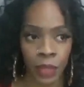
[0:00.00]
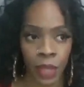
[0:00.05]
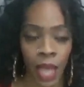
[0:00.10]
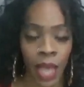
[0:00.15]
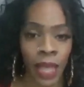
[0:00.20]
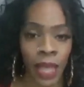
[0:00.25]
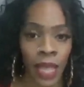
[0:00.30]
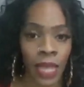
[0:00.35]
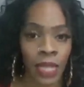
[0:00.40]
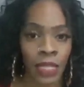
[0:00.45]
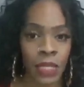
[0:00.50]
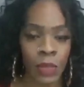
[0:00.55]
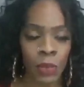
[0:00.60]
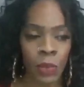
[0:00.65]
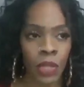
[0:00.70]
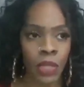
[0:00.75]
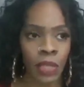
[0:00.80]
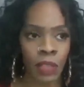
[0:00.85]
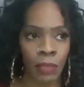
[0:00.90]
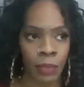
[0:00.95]
I had
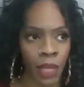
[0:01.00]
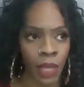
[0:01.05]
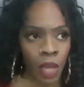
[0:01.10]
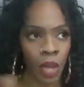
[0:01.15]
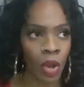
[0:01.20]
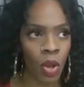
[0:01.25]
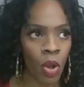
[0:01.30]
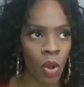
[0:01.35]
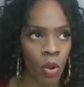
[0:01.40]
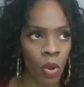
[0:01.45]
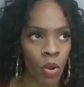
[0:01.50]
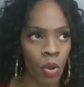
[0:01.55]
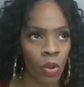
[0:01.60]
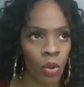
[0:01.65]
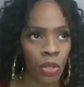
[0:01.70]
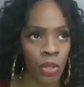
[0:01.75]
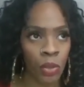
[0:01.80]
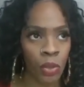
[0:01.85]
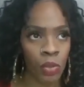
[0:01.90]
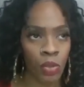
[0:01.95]
someone give me a whole
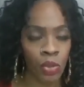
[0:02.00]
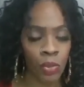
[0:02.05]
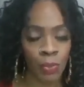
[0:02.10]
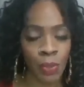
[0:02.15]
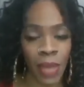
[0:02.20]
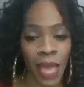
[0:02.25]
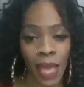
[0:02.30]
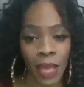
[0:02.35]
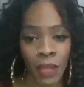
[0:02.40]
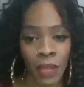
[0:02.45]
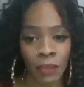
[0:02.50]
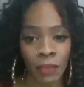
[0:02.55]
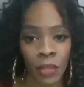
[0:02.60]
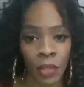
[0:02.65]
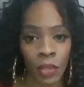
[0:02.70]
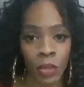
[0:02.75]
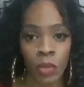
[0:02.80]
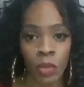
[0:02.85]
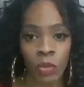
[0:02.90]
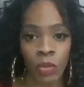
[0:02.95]
huge bag of
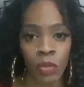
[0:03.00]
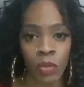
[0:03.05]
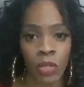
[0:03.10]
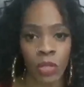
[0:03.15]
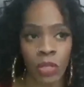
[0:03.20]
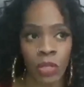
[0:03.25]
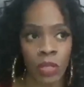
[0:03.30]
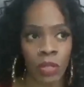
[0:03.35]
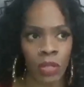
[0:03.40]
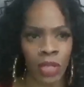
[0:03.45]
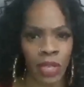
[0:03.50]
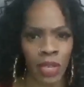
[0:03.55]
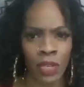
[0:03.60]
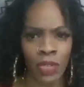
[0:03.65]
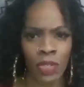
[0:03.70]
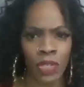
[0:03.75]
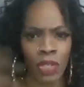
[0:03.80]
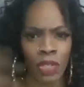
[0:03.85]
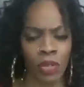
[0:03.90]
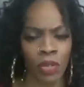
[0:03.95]
clothes
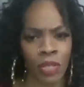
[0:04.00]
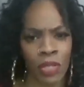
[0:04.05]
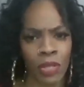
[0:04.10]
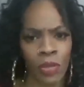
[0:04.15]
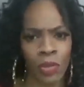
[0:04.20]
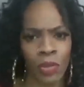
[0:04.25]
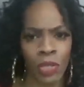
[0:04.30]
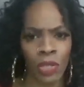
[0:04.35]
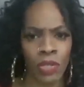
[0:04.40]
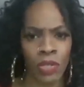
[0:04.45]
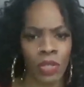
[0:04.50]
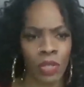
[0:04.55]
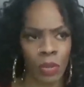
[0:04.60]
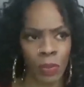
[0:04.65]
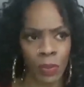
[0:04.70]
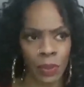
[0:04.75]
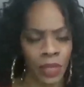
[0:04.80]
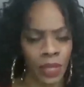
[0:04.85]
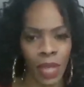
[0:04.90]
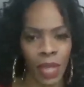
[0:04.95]
years ago. This was years ago,
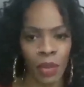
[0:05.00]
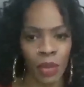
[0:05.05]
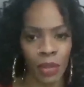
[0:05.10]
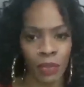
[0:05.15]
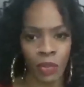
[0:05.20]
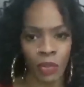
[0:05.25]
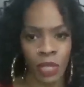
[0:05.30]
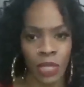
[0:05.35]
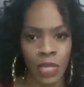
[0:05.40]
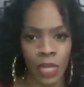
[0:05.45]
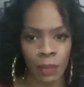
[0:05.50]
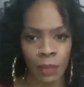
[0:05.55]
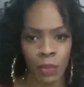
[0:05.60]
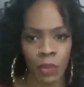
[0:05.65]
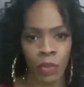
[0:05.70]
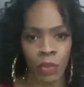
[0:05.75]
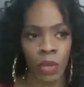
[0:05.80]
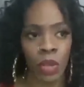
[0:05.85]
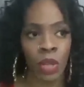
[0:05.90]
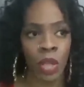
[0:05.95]
but I'll give you an
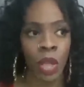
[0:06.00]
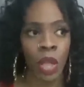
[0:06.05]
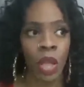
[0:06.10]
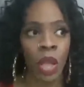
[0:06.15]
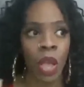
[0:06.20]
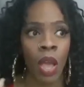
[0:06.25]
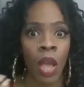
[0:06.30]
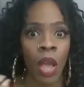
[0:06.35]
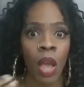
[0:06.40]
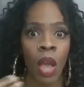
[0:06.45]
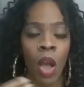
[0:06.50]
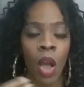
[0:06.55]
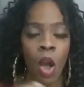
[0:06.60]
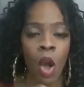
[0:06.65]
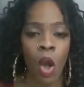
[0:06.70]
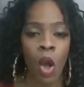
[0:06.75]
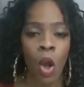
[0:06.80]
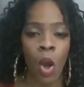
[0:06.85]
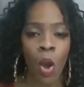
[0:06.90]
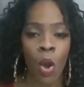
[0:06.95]
example. A
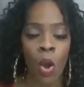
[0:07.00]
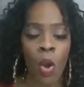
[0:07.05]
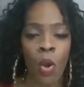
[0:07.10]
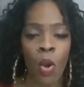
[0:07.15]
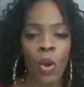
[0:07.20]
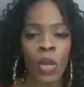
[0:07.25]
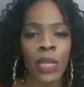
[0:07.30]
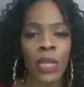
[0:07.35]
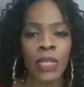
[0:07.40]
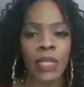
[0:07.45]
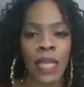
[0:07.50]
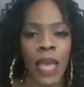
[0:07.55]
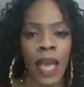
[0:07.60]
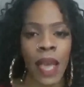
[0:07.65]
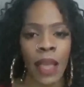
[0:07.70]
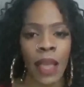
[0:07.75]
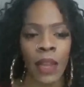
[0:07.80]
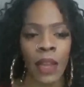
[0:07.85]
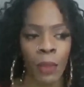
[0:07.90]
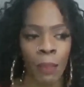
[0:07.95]
whole
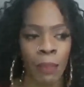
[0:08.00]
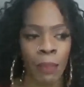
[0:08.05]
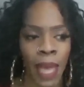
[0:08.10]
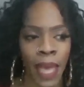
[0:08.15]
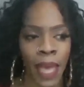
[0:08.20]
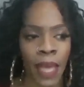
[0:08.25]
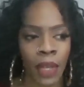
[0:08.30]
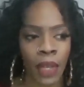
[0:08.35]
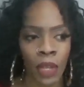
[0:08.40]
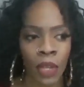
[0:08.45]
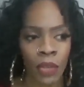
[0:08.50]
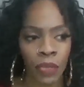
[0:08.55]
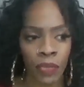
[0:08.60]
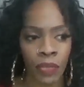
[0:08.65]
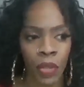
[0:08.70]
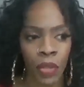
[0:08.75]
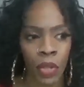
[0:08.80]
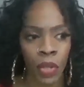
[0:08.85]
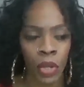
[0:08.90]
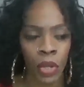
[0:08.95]
entire bag of
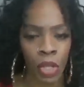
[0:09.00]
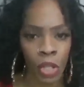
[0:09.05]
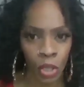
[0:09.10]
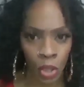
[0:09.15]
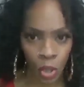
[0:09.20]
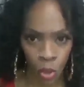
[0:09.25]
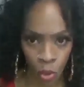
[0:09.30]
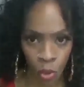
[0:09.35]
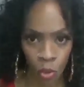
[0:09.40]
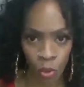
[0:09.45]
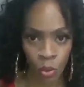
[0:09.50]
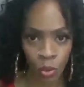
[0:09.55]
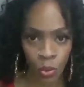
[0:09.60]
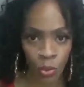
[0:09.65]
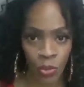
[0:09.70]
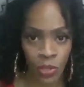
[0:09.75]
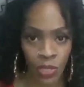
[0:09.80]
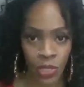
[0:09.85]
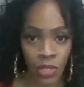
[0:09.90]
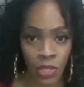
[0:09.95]

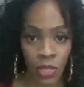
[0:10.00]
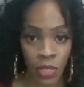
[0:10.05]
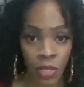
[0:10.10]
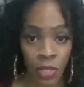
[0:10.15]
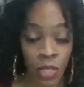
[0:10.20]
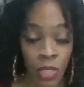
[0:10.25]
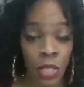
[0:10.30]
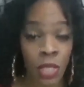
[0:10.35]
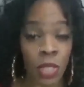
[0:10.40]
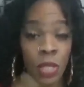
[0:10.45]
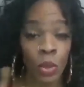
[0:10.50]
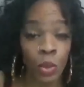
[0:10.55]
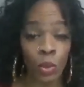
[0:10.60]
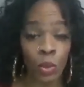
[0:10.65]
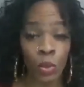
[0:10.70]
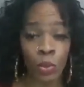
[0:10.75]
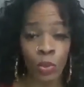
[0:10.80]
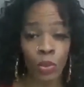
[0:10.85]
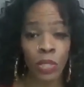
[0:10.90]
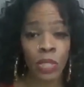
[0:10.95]
clothes,
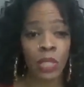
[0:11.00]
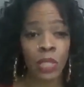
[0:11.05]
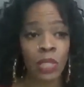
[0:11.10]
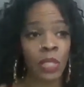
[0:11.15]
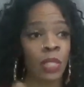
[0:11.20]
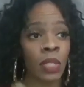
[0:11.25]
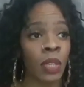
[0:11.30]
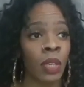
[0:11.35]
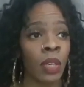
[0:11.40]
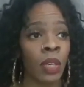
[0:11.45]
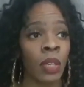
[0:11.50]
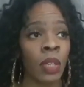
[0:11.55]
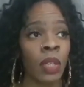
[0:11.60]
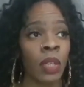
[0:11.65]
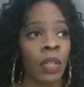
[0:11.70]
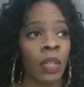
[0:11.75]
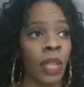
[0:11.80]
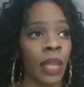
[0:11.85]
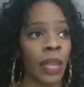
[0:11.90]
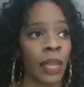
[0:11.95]
suits,
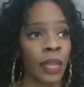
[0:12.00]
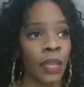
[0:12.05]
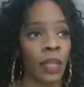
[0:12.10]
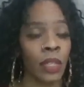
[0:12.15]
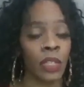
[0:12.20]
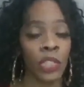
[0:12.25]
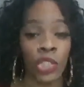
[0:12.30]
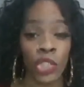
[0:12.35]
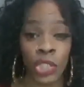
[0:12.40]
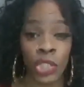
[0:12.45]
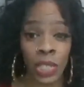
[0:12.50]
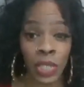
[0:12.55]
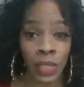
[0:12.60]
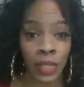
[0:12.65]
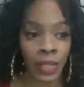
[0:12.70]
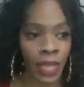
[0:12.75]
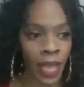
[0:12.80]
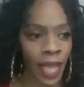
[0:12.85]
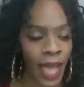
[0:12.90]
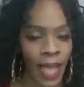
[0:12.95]
like
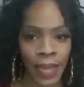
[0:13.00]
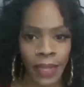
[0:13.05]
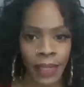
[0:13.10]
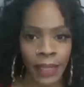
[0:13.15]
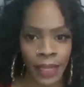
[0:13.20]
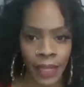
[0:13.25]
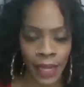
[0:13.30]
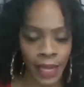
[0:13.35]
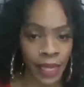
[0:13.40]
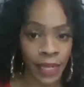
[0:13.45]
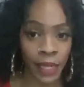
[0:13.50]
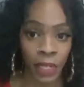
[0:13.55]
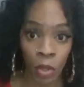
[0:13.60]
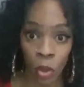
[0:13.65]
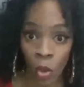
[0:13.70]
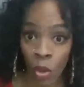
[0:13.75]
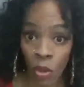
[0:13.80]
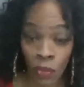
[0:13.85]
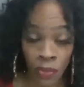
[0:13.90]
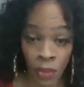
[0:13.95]
shit that I needed, and it
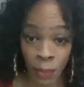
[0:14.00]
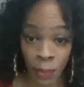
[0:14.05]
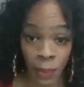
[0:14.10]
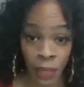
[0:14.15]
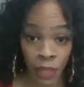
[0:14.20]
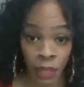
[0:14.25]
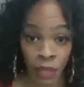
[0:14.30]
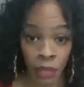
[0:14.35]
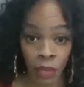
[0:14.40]
all fit me.